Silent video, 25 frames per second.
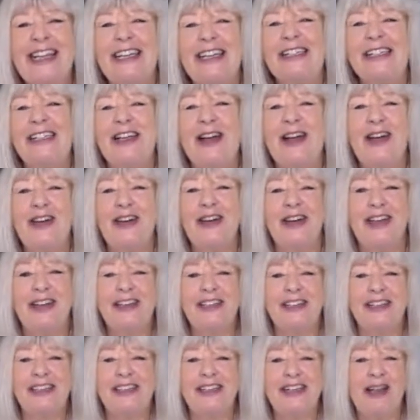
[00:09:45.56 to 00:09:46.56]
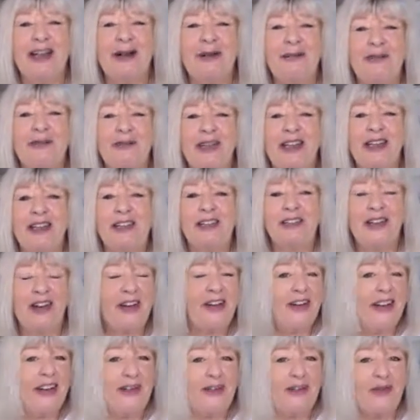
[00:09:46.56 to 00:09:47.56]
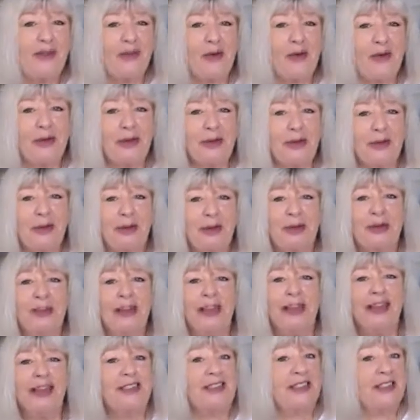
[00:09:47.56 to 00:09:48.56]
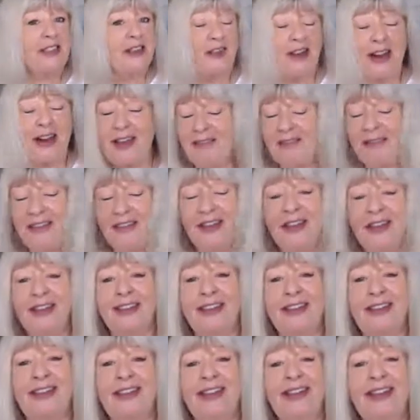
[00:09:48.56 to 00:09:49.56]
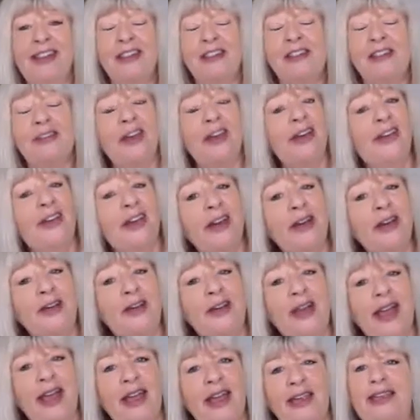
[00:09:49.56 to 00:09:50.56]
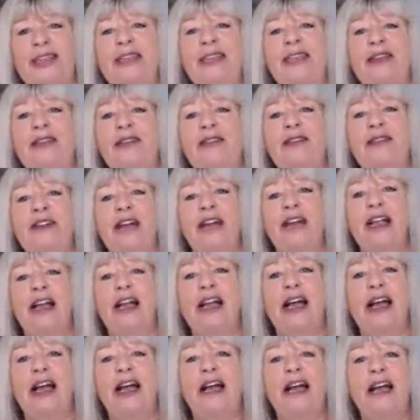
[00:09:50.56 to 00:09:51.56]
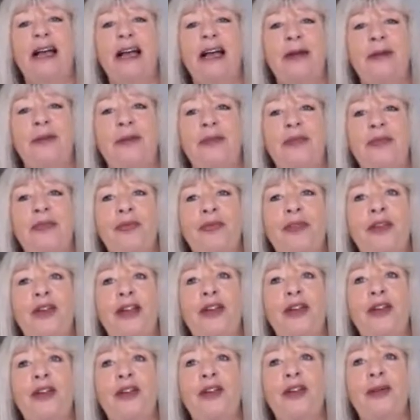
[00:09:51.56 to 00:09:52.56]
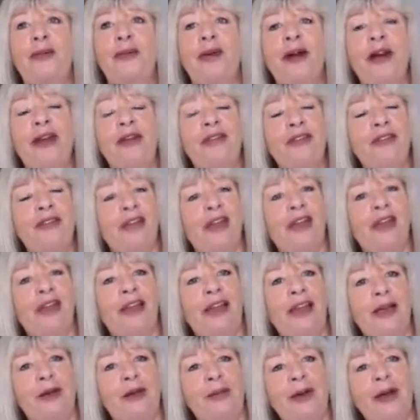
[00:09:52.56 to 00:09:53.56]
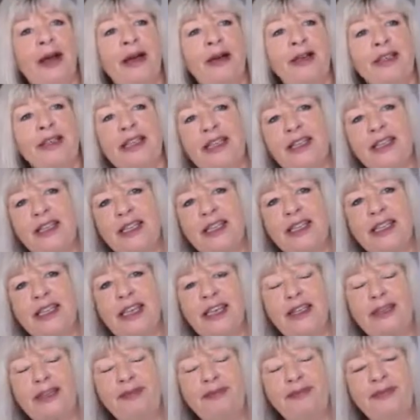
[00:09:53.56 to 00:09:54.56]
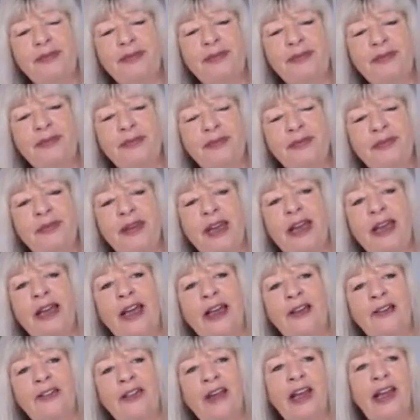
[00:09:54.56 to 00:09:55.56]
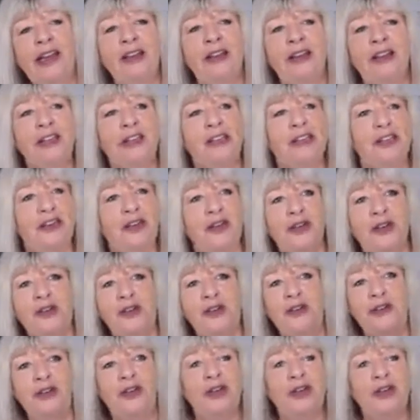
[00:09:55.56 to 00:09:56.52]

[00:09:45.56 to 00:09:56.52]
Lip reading: So it's very affordable. It's great fun. It's very creative. You know, my feeling about teaching, and I've had this sort of